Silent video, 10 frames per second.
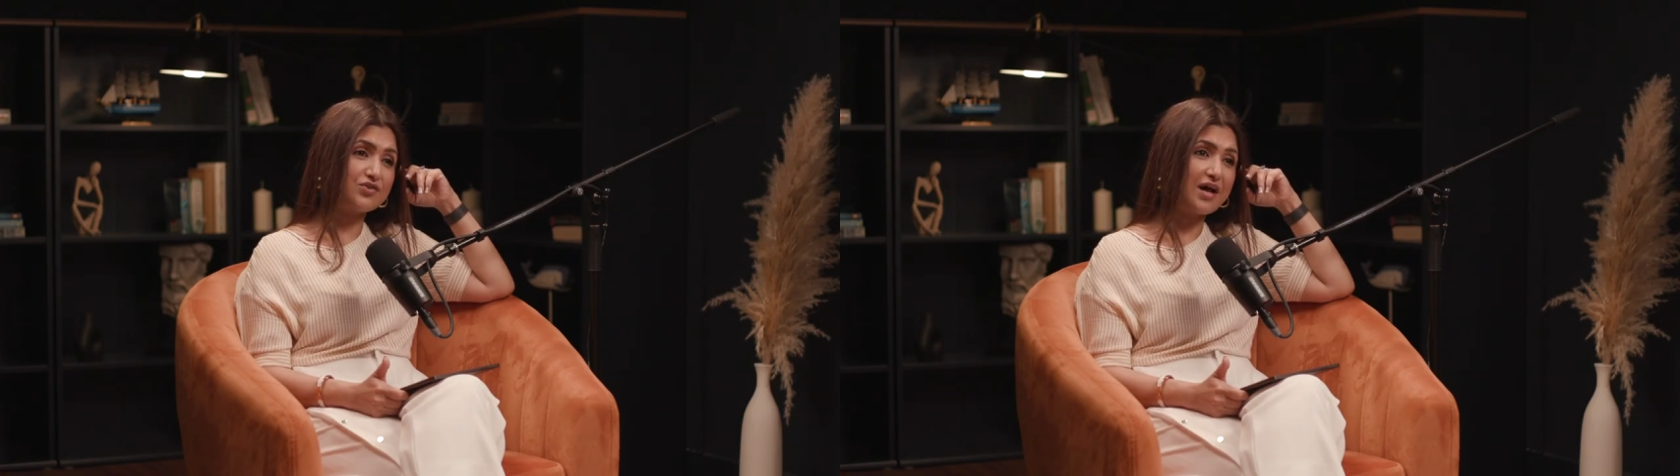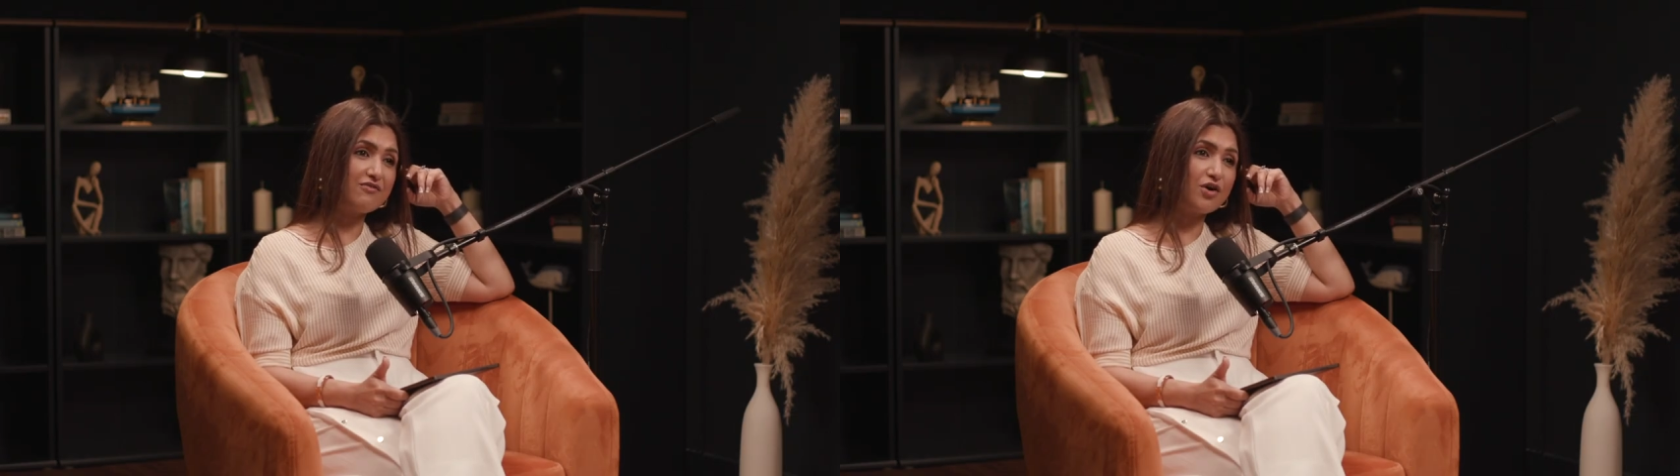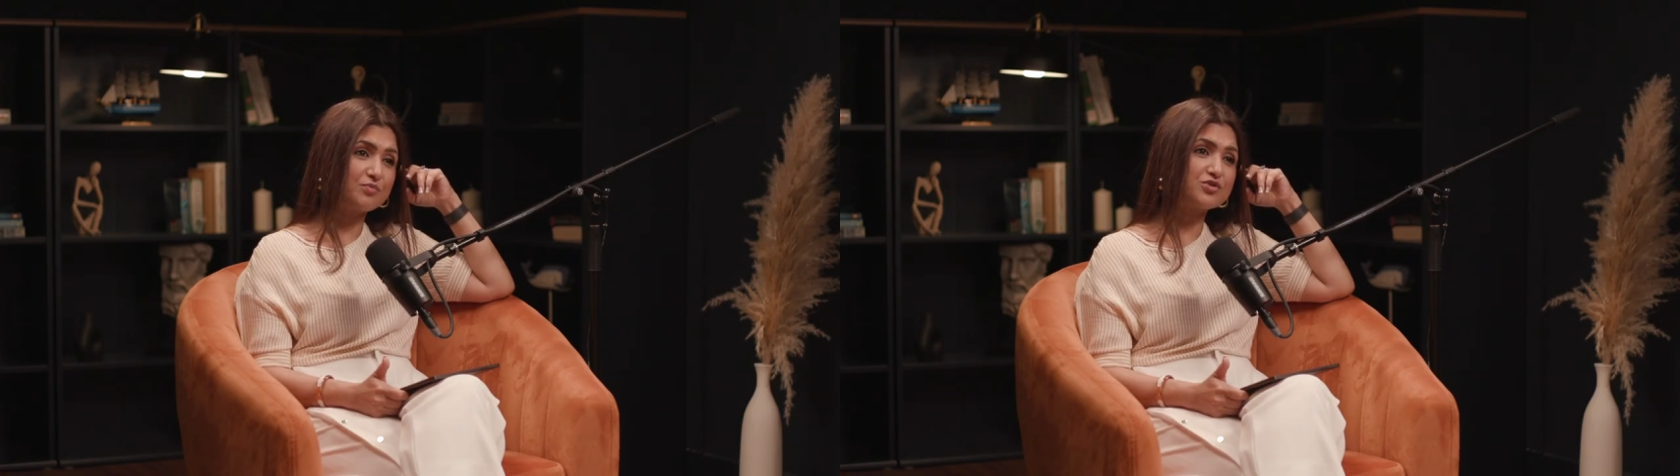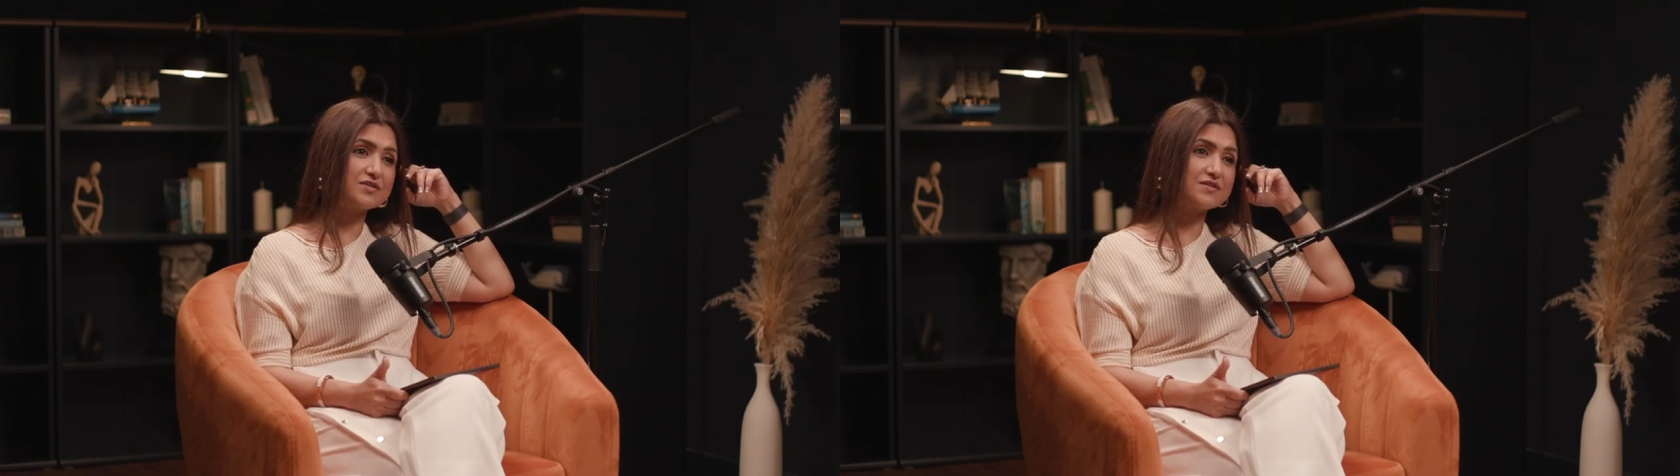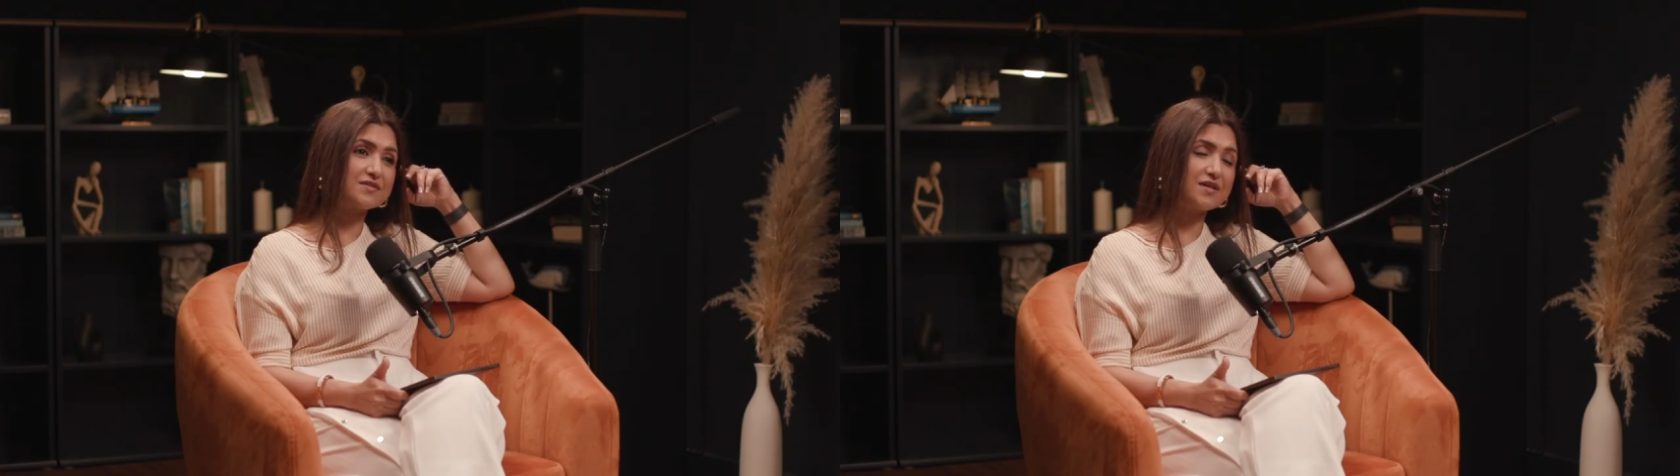That you have
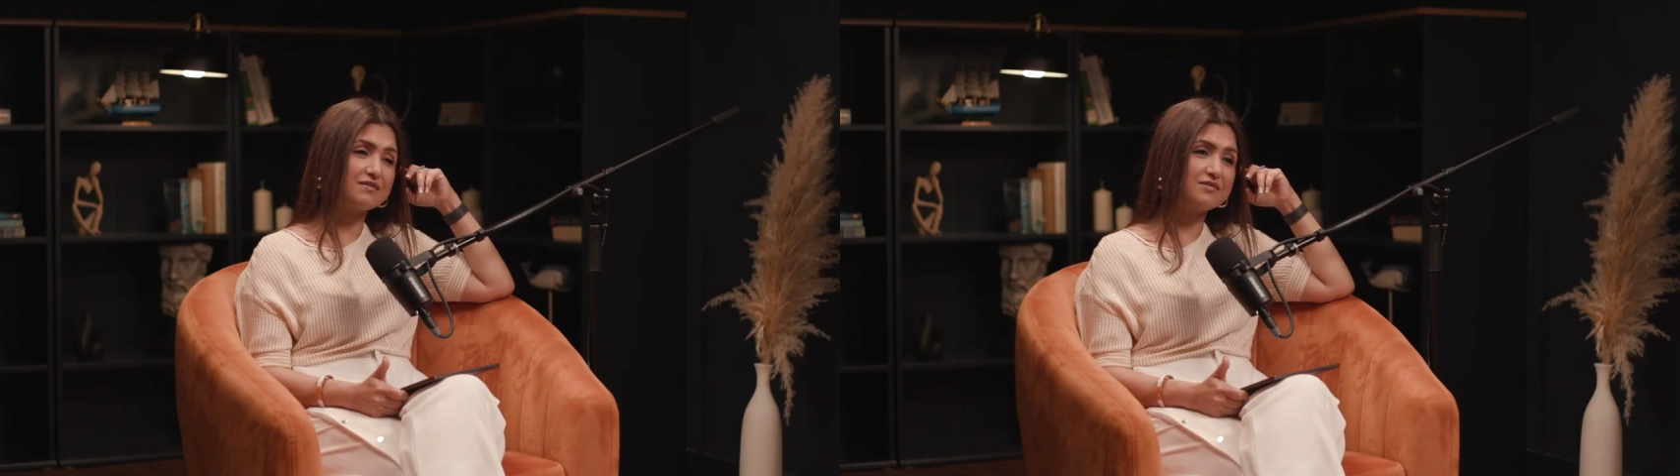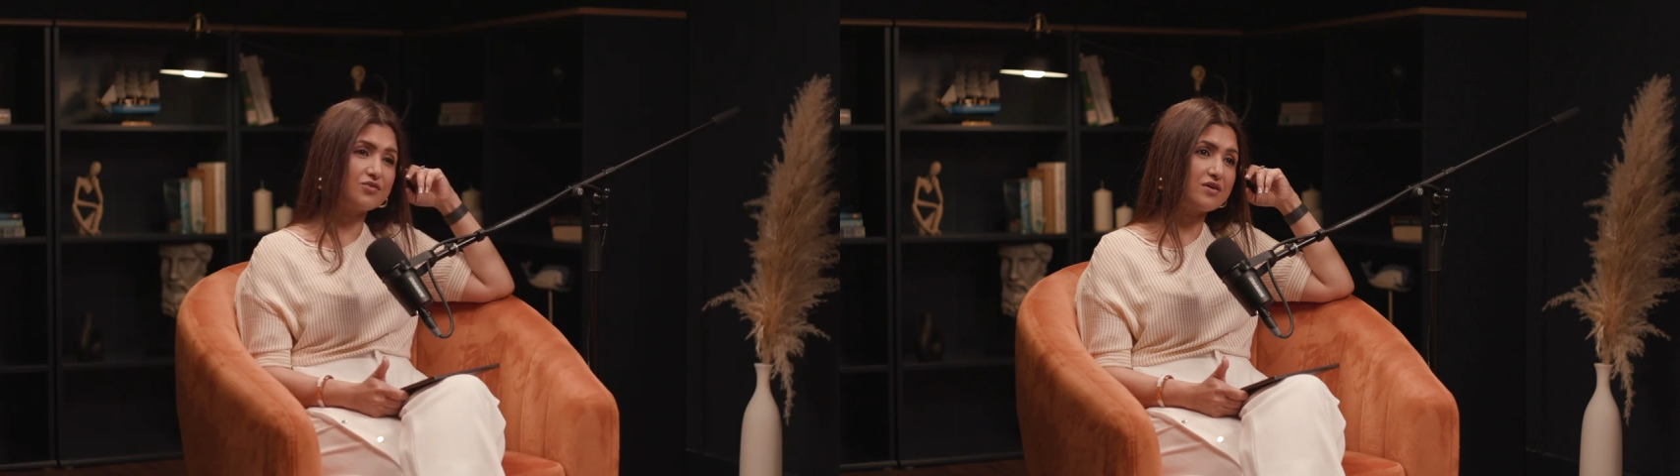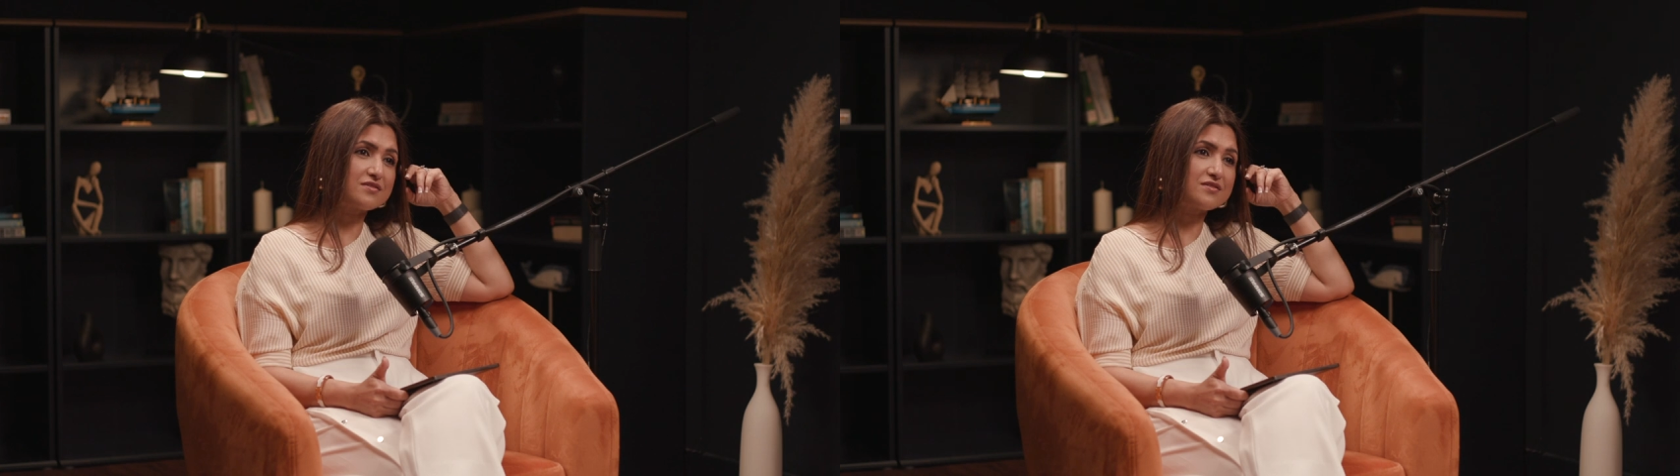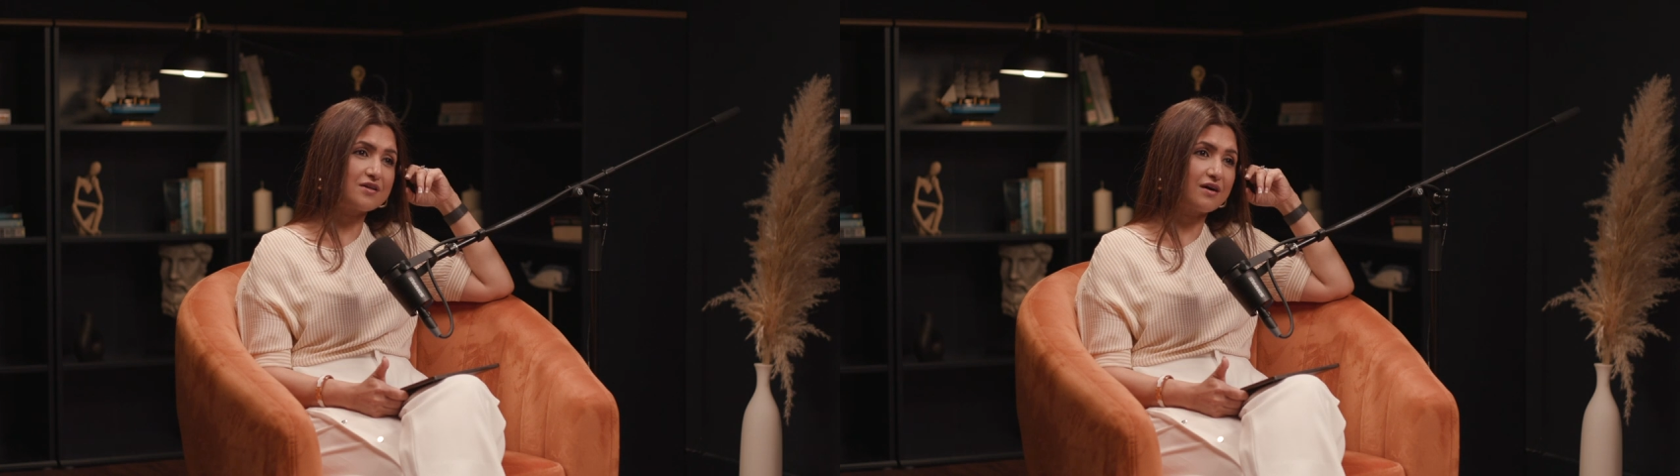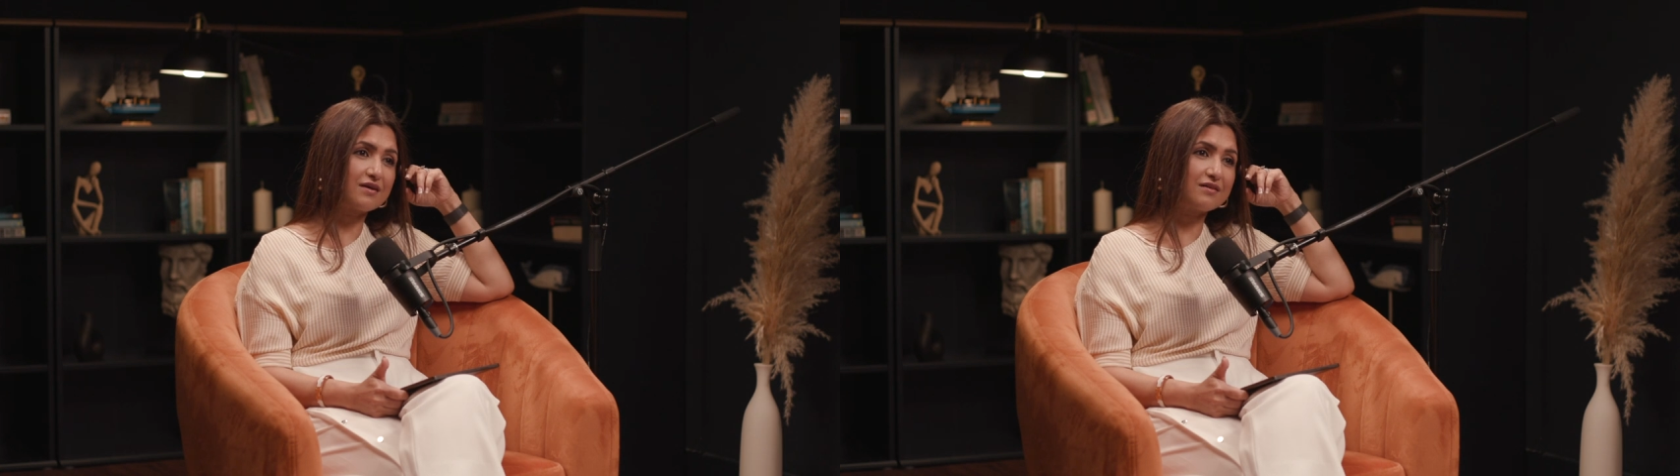options and you're not stuck,